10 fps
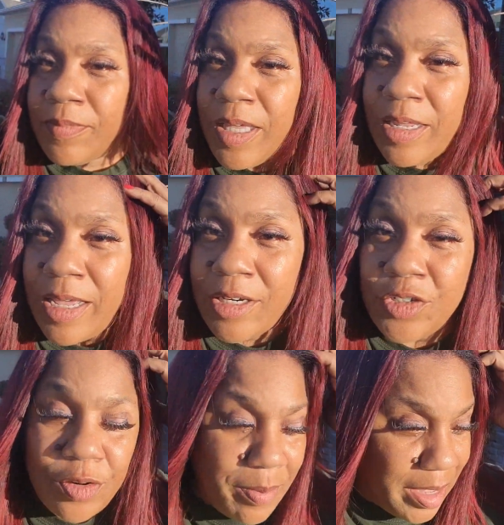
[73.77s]
an
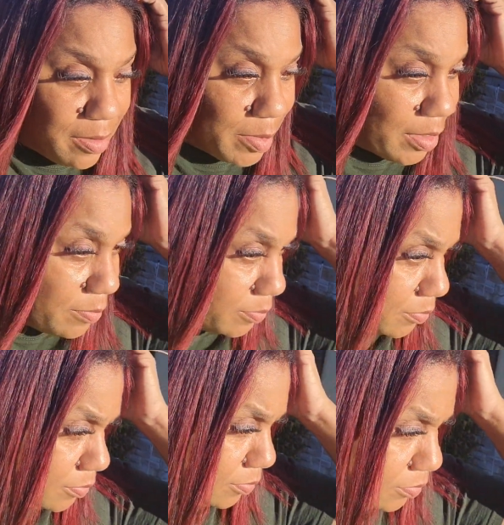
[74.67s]
extra payment
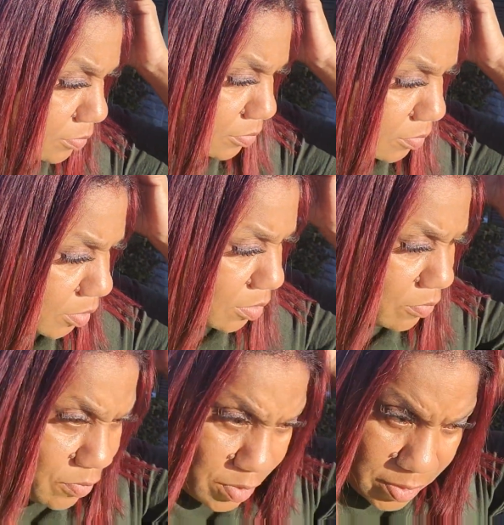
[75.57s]

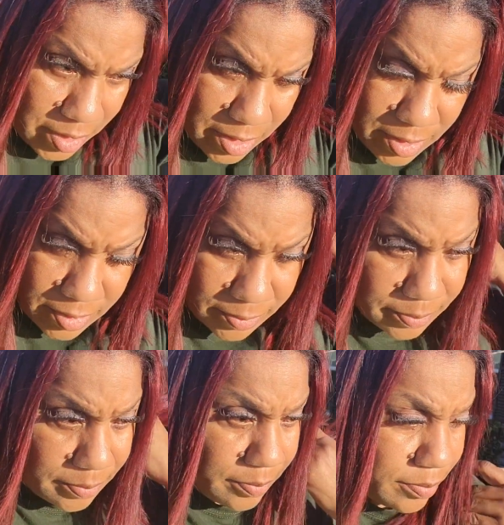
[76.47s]
for
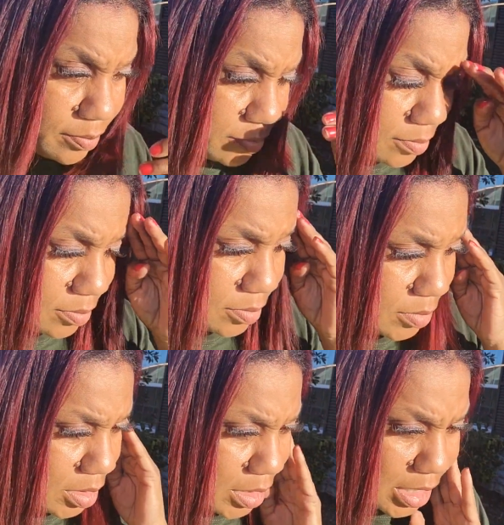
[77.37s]
the
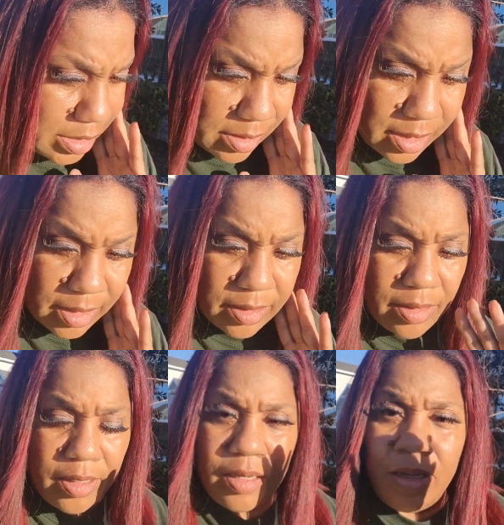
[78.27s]
Tesla.
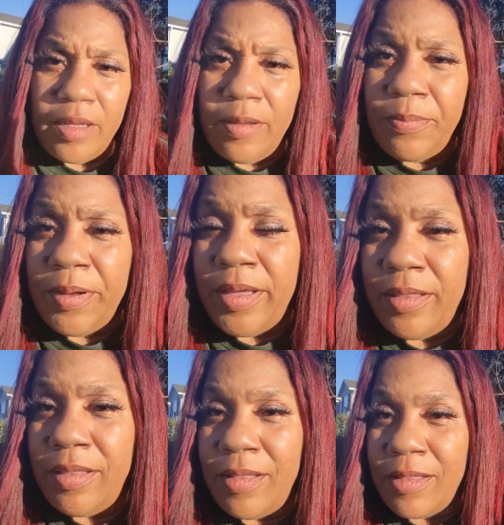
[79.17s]
But
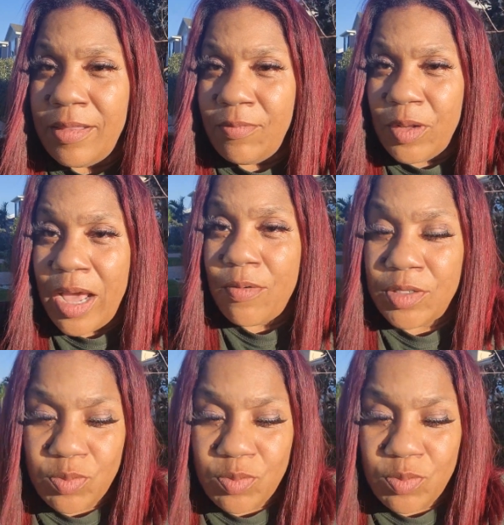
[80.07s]
when I was